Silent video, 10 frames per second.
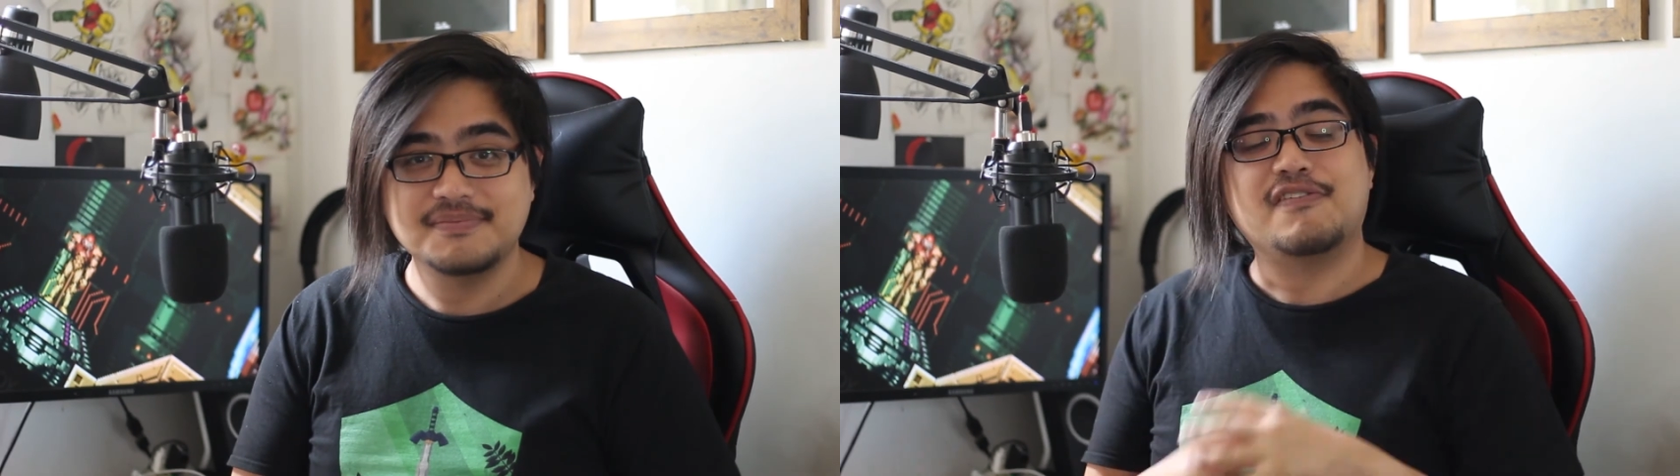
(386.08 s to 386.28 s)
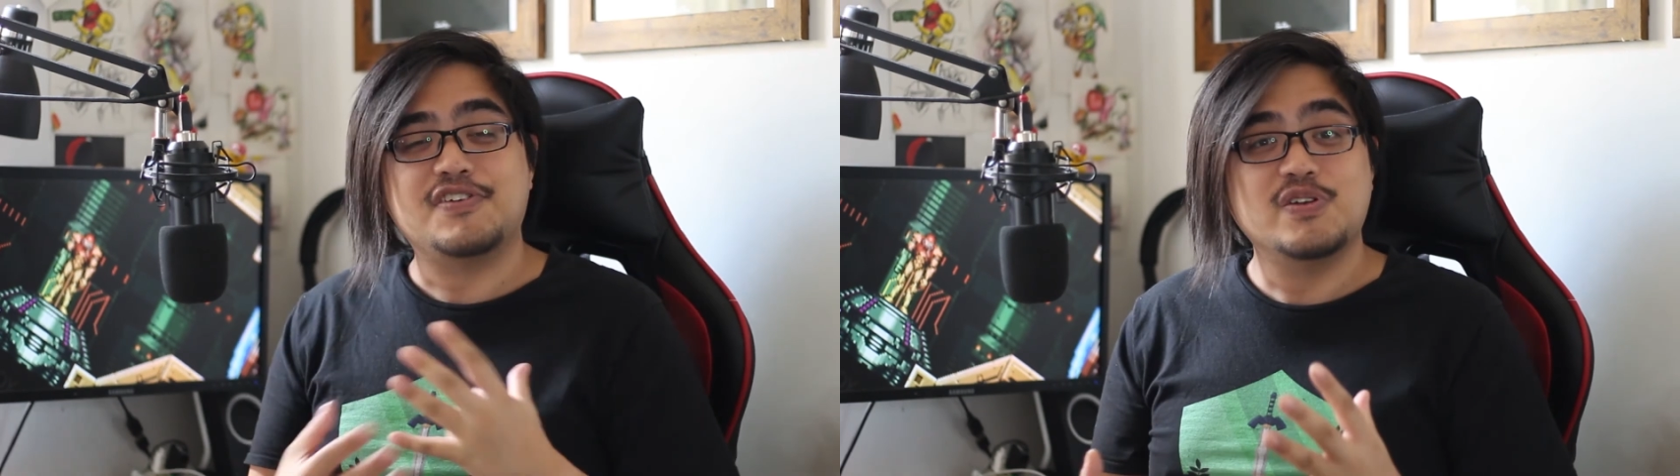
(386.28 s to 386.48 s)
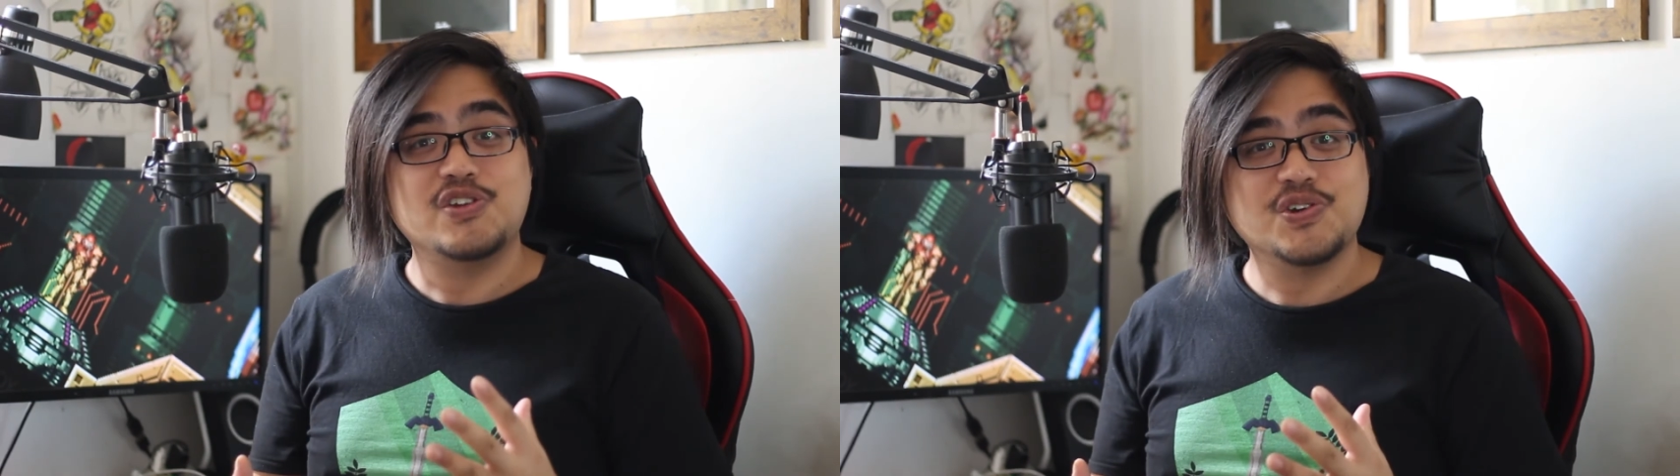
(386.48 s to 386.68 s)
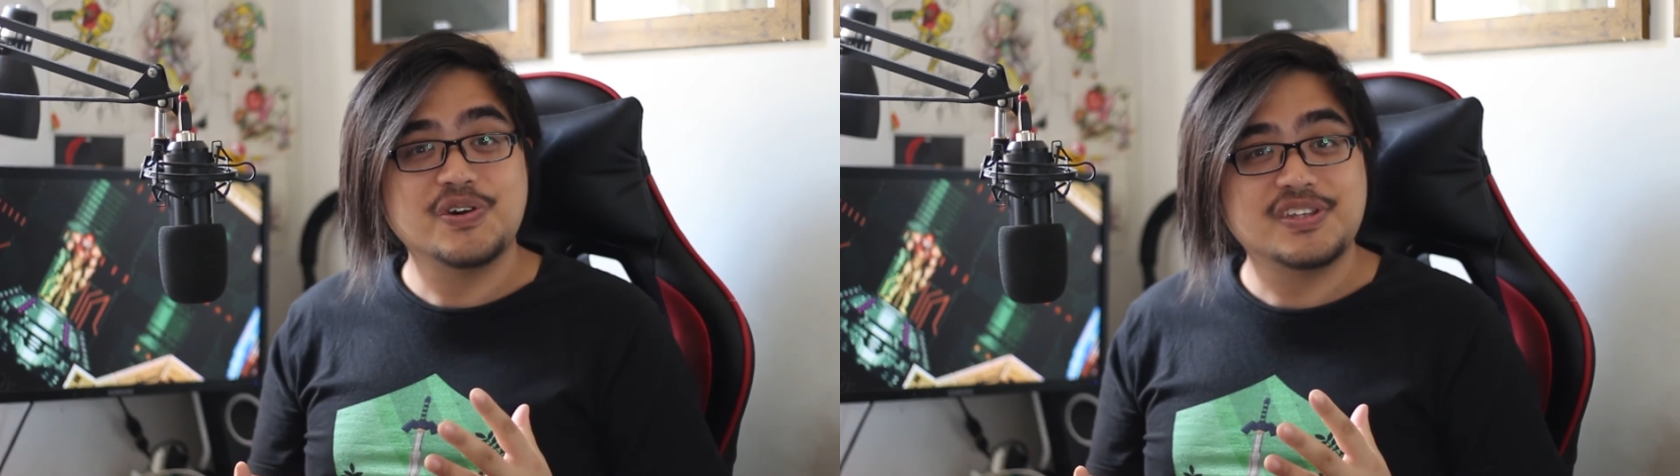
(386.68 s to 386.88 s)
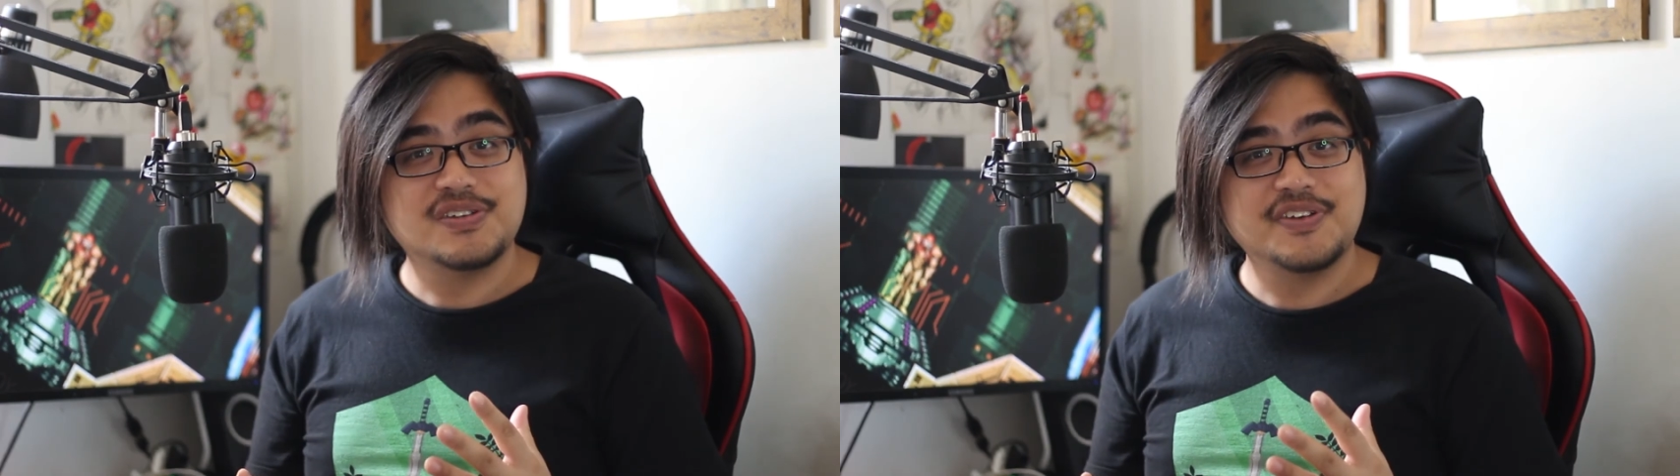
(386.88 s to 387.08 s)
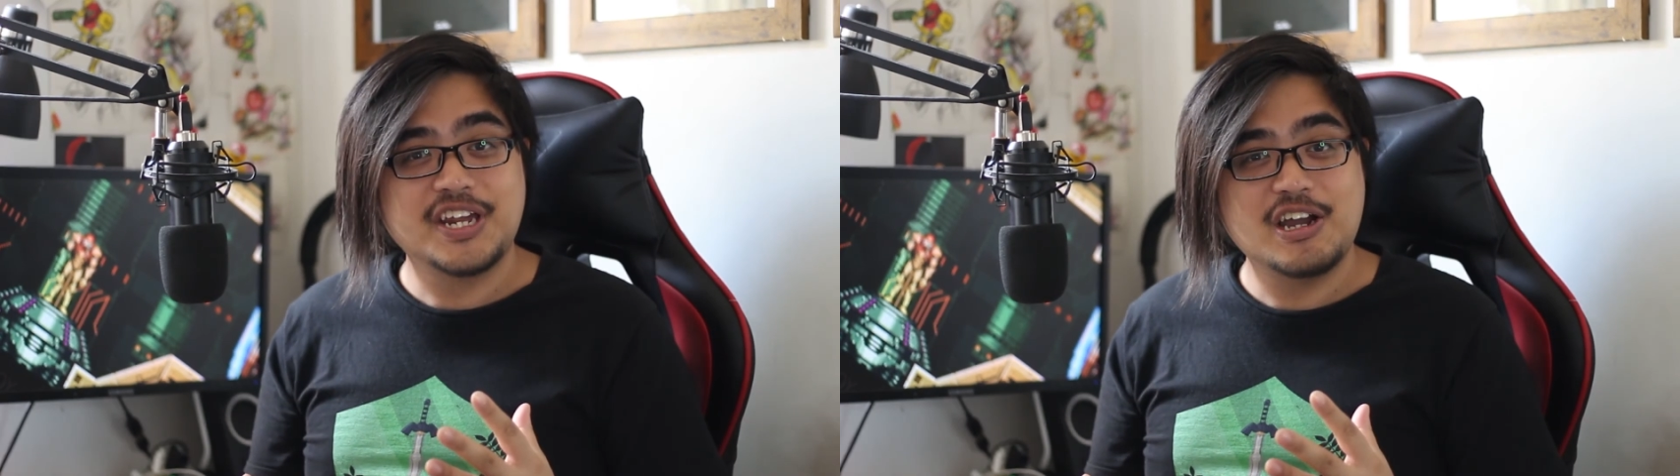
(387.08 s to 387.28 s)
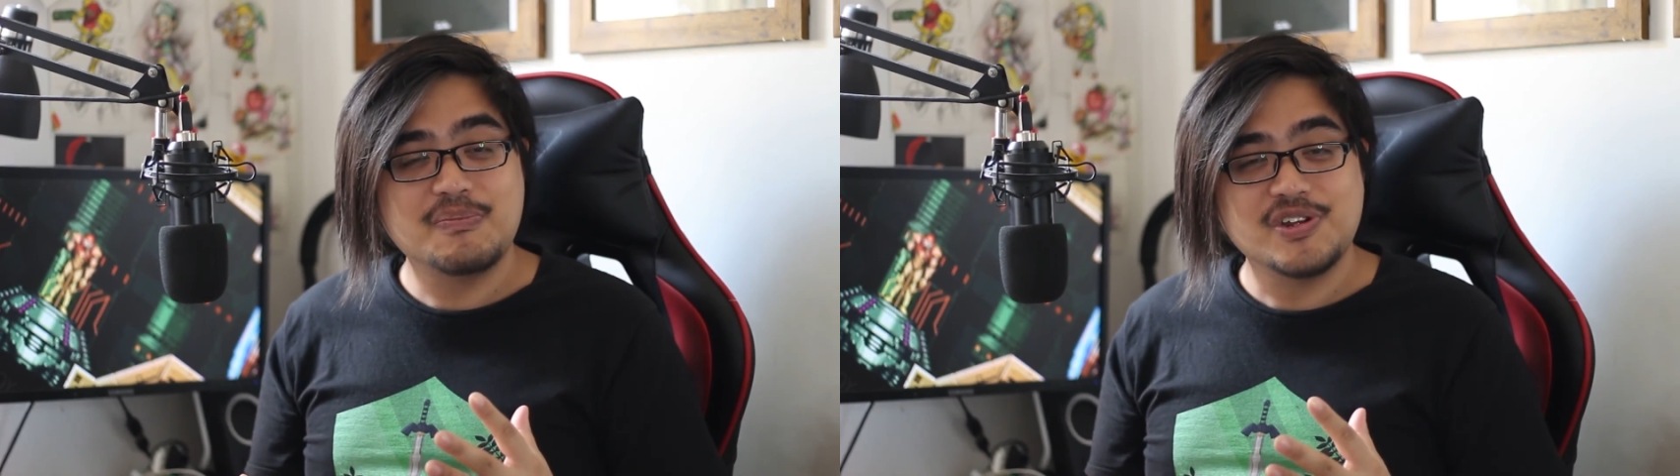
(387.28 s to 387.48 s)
If you enjoyed this video,